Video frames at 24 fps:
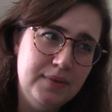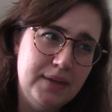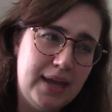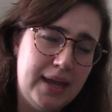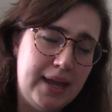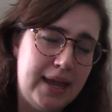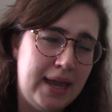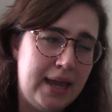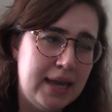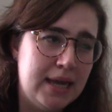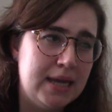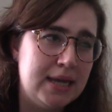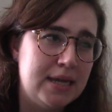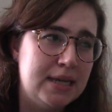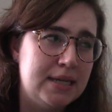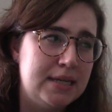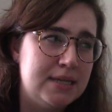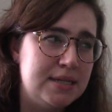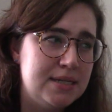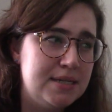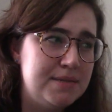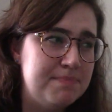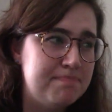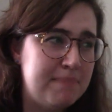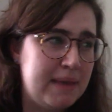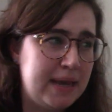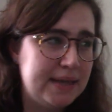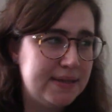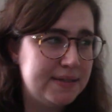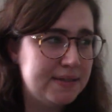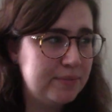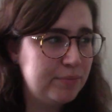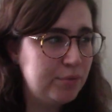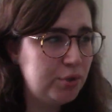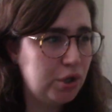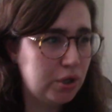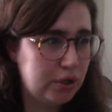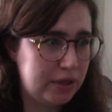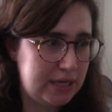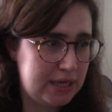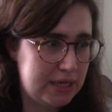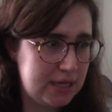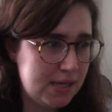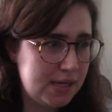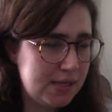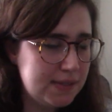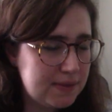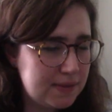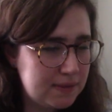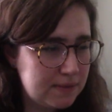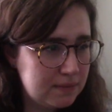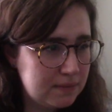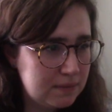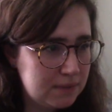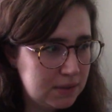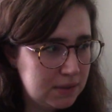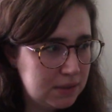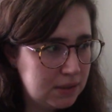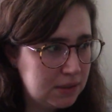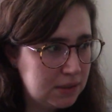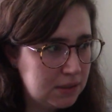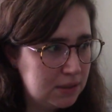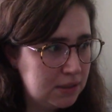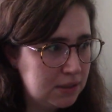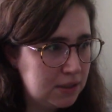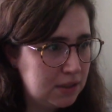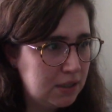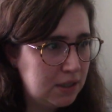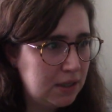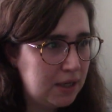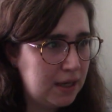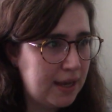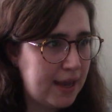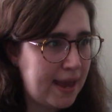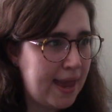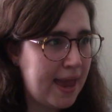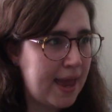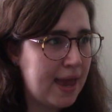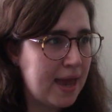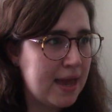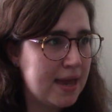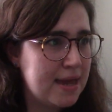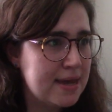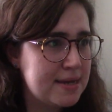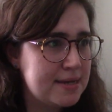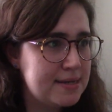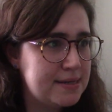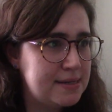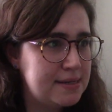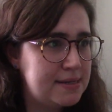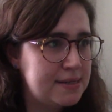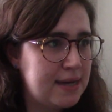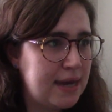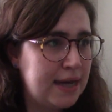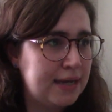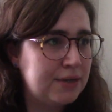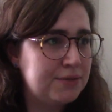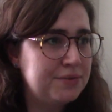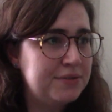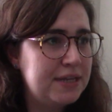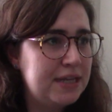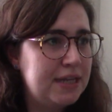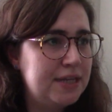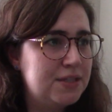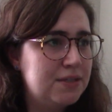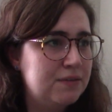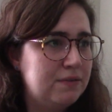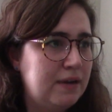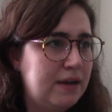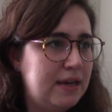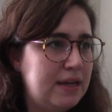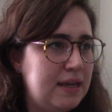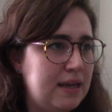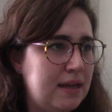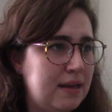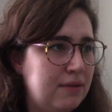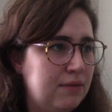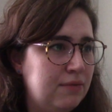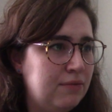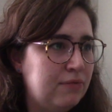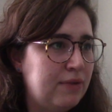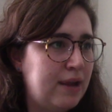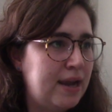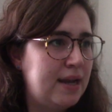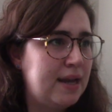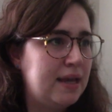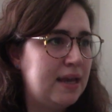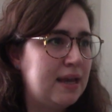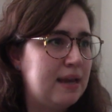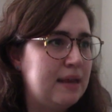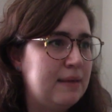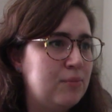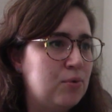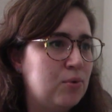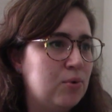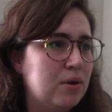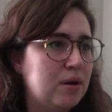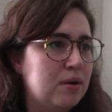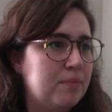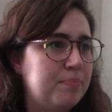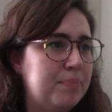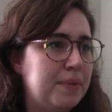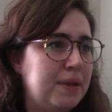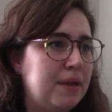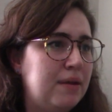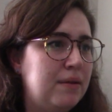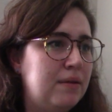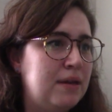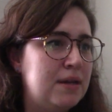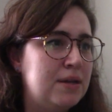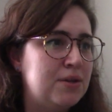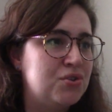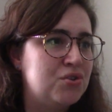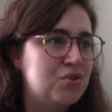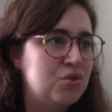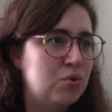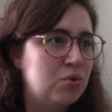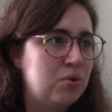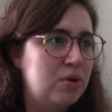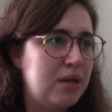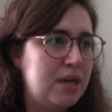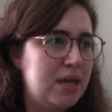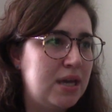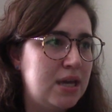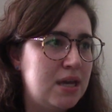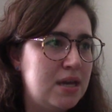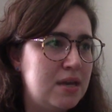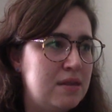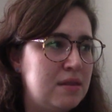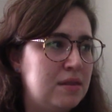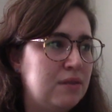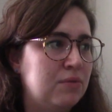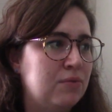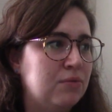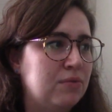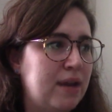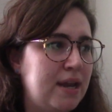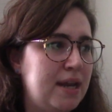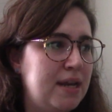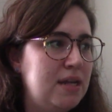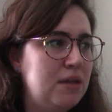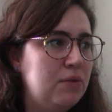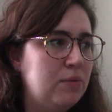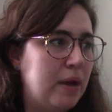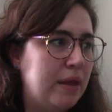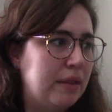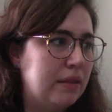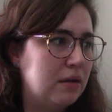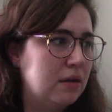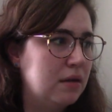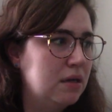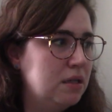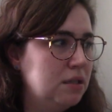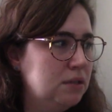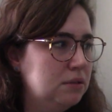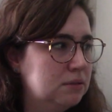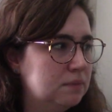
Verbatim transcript: and make some cookies. And I don't think it's raining anymore, but enjoy the rainy weather.